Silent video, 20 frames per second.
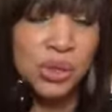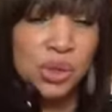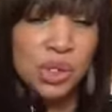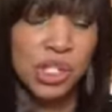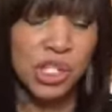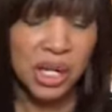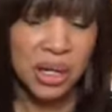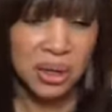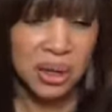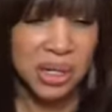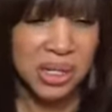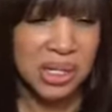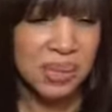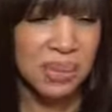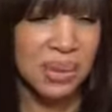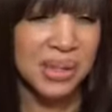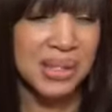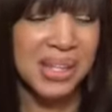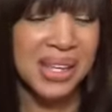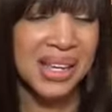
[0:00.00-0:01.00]
Cherry
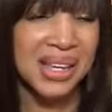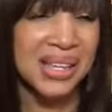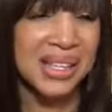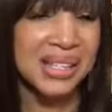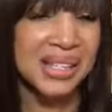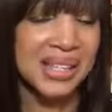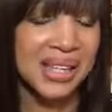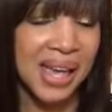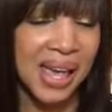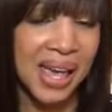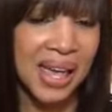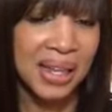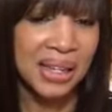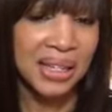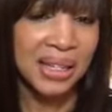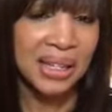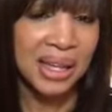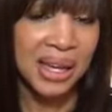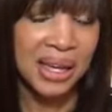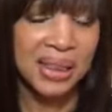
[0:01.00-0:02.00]
smells exactly
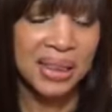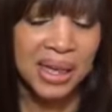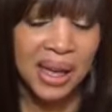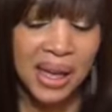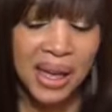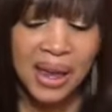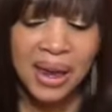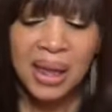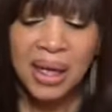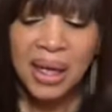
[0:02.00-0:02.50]
like that.